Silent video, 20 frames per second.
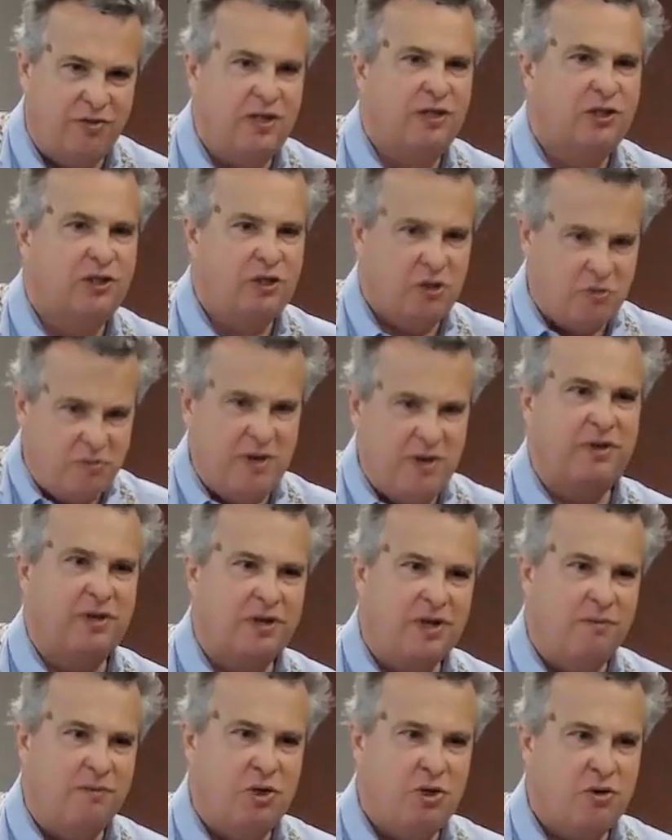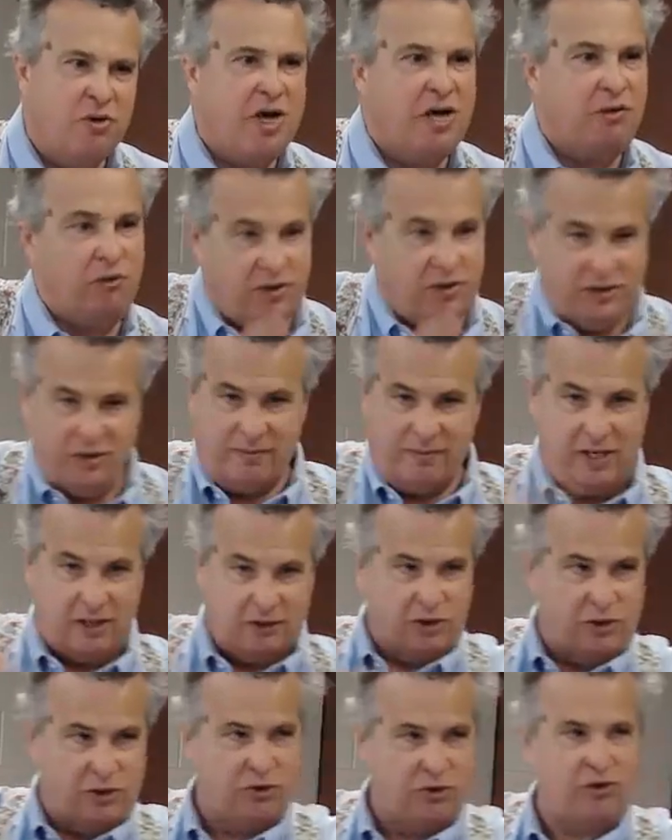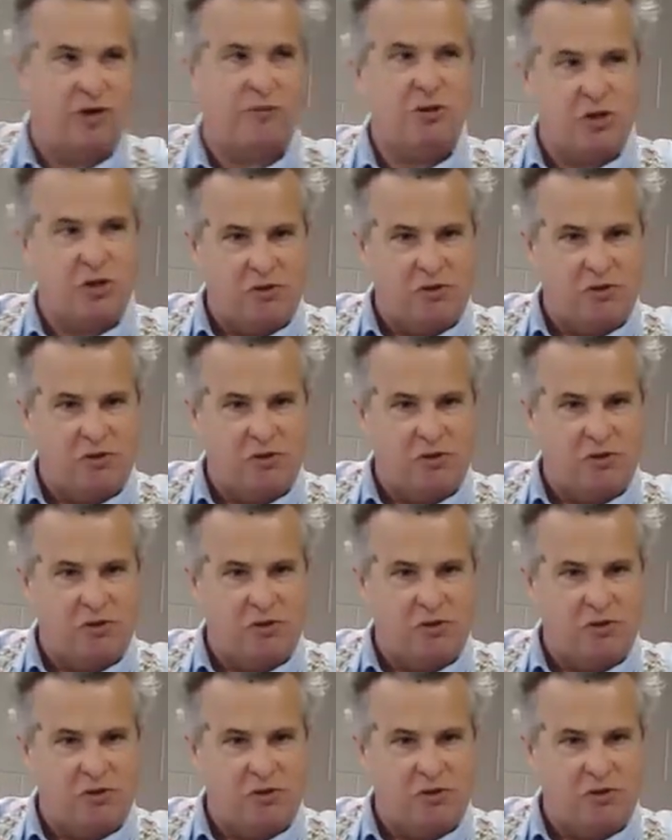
These are the people that come to your aid. When somebody else is in trouble,